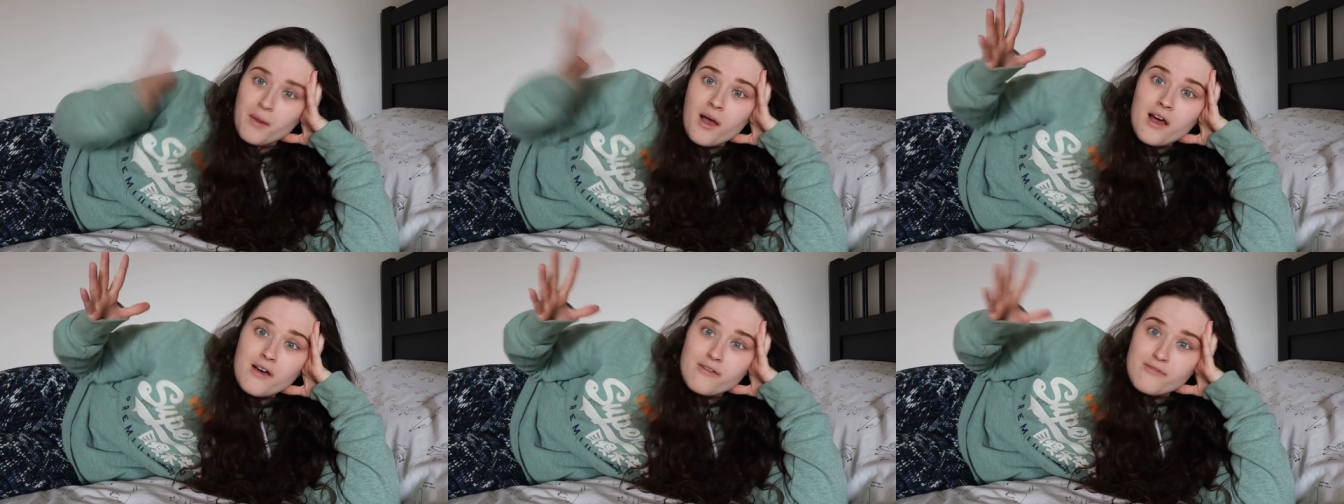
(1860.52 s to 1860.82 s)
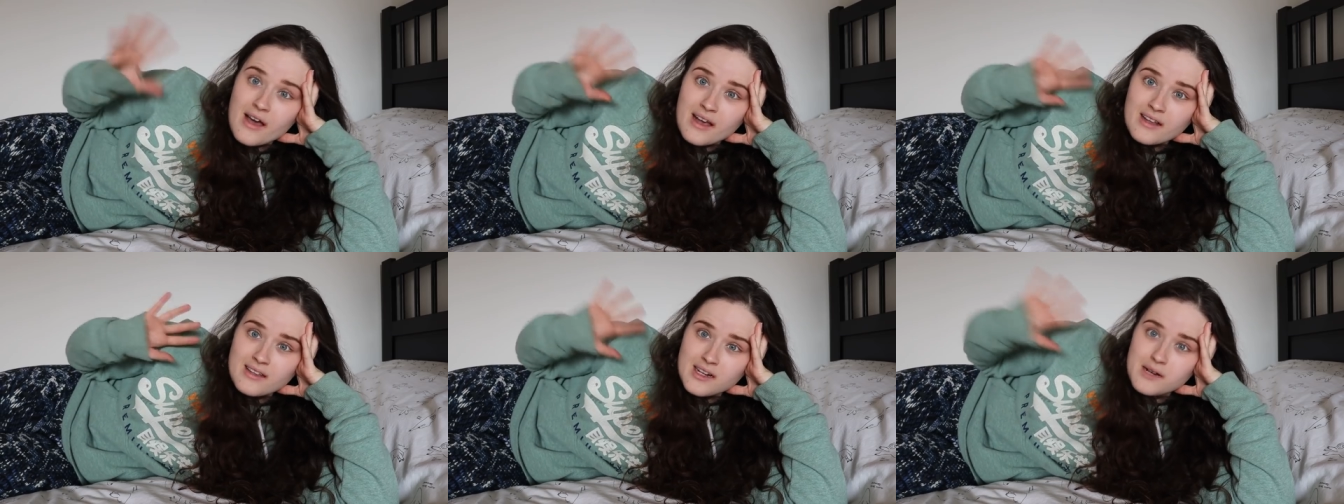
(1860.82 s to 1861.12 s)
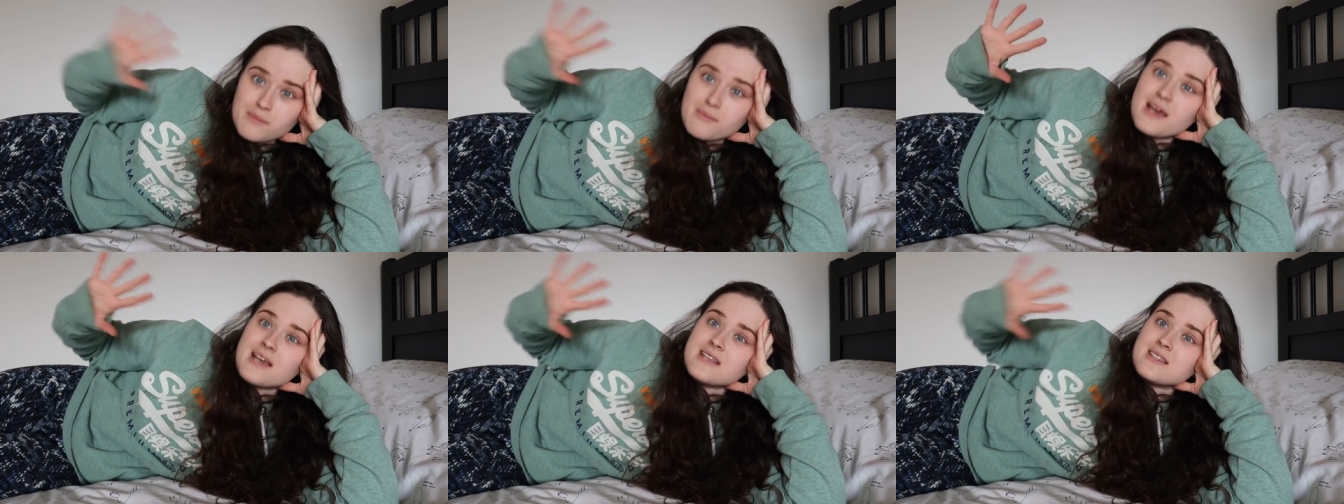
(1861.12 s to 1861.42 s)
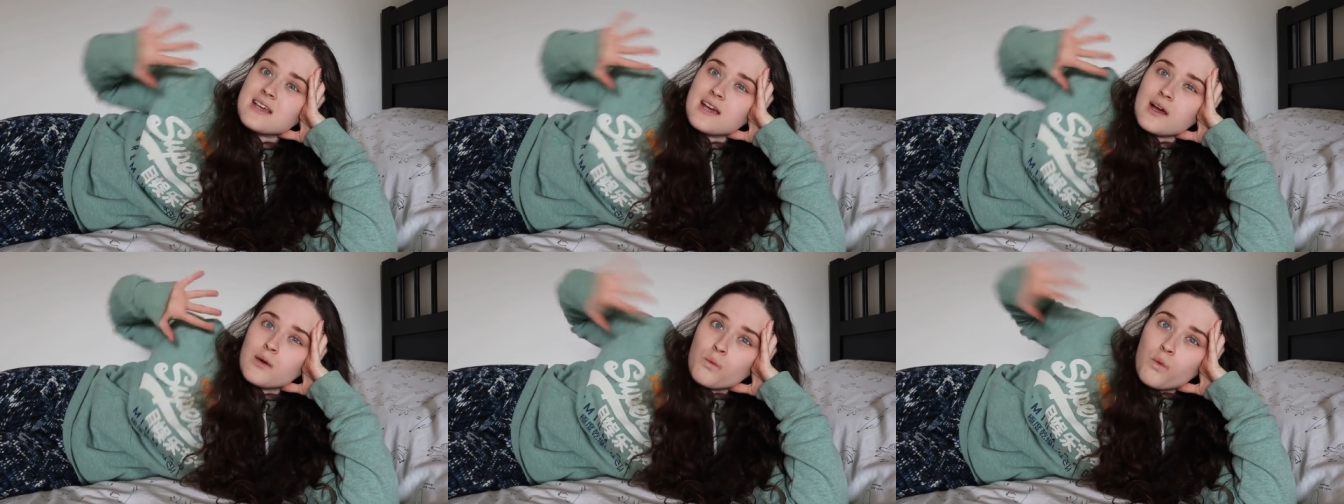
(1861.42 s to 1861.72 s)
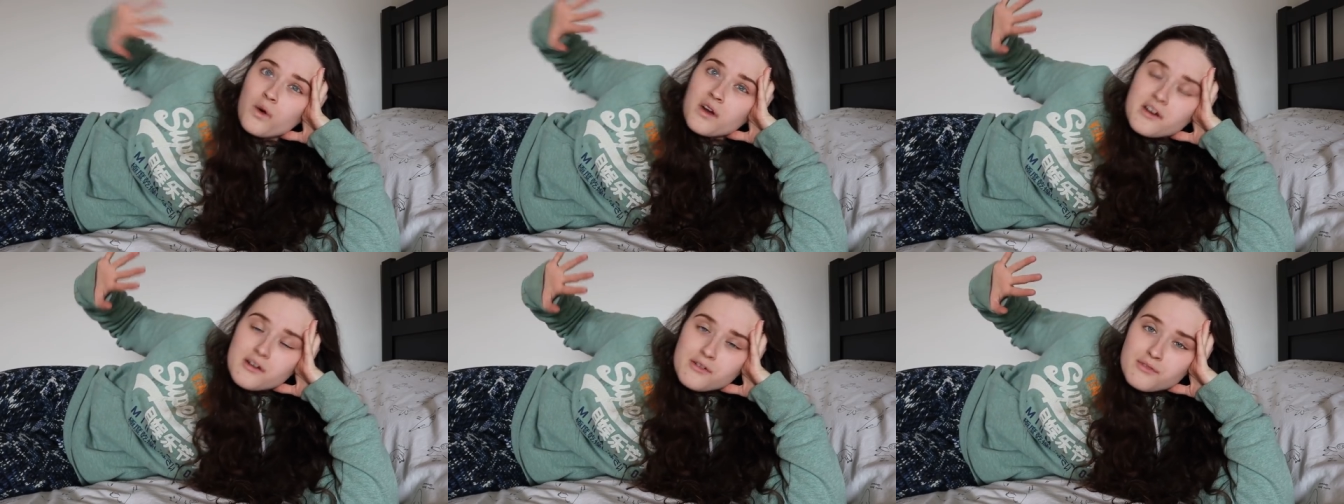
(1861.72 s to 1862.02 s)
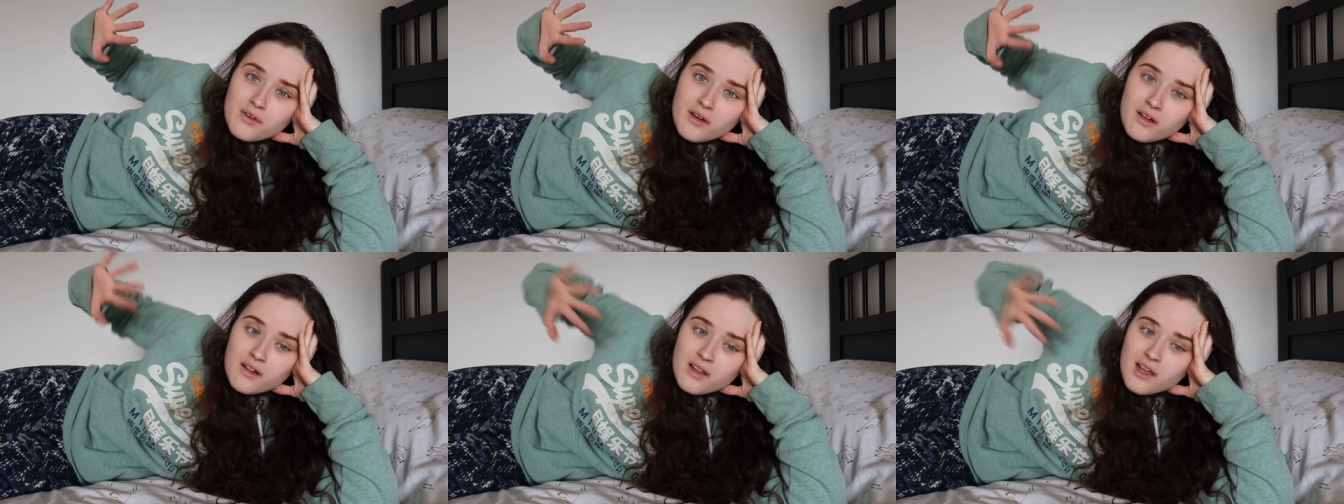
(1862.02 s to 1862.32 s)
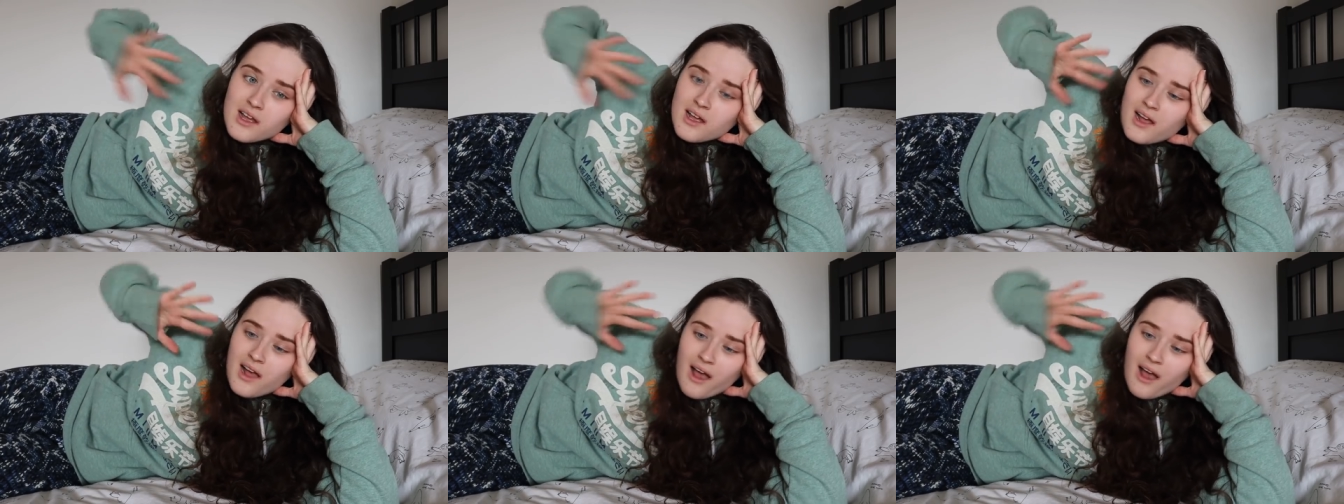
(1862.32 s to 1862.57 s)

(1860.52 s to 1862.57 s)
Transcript: perfect and amazing and wonderful,